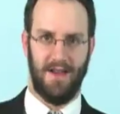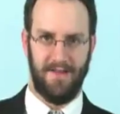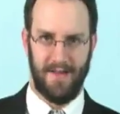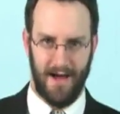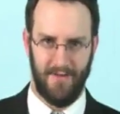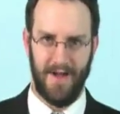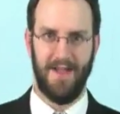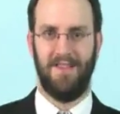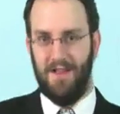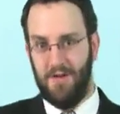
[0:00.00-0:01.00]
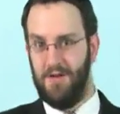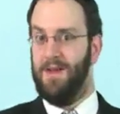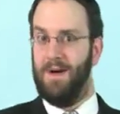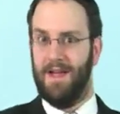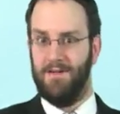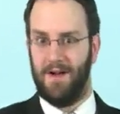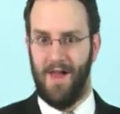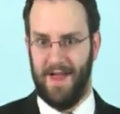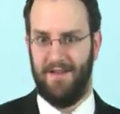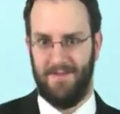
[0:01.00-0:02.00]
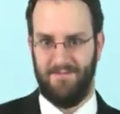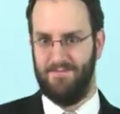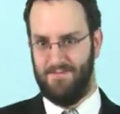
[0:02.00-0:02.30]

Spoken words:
itself. Stay tuned, I might give a class on